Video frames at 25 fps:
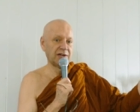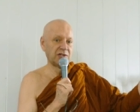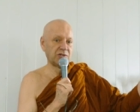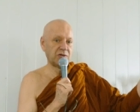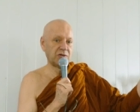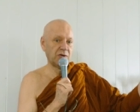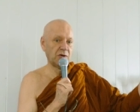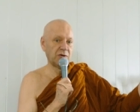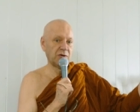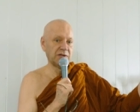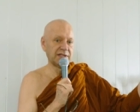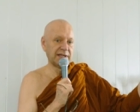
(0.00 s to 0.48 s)

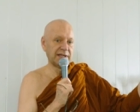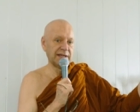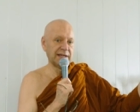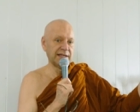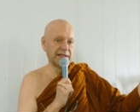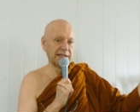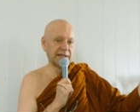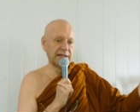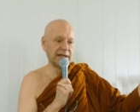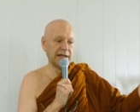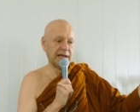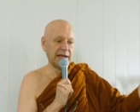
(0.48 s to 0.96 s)
to those
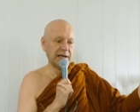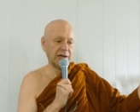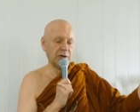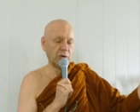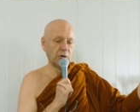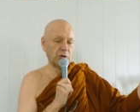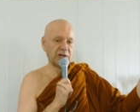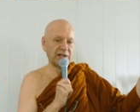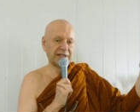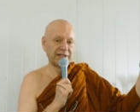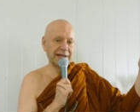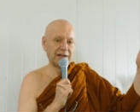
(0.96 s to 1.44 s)
things, uh,
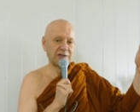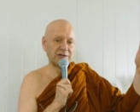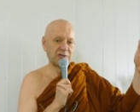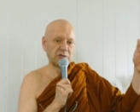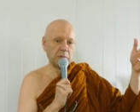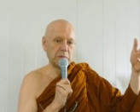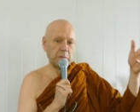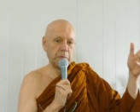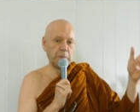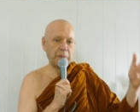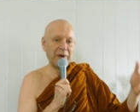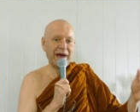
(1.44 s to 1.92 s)
you can attach
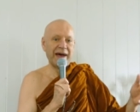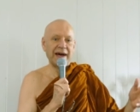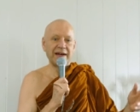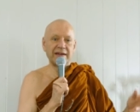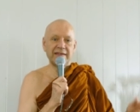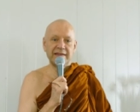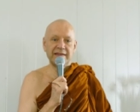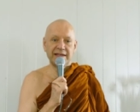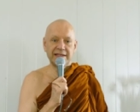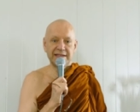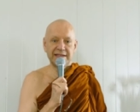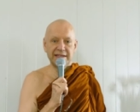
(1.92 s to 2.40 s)
to bad
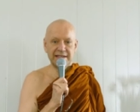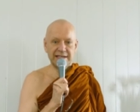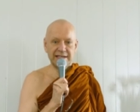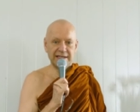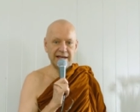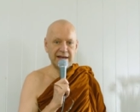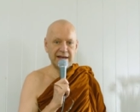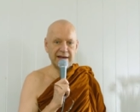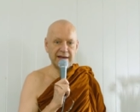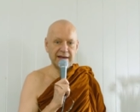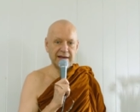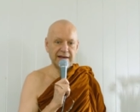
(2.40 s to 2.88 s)
things
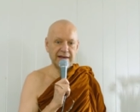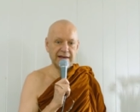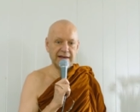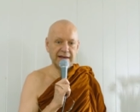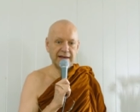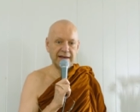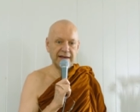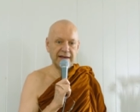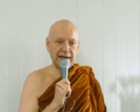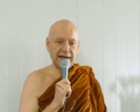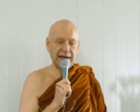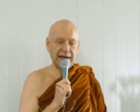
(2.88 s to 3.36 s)
instead.
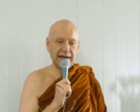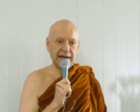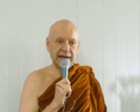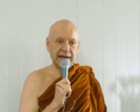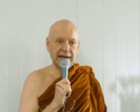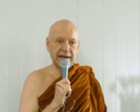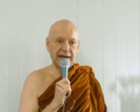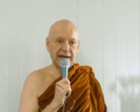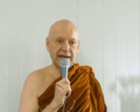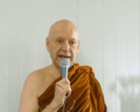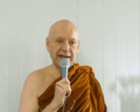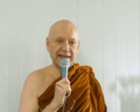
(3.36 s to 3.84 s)

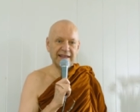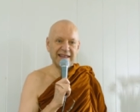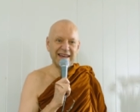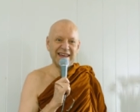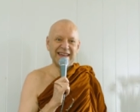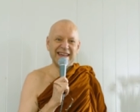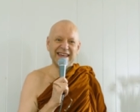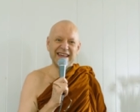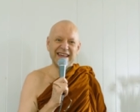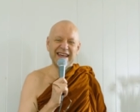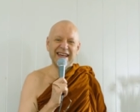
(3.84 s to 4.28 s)
Uh.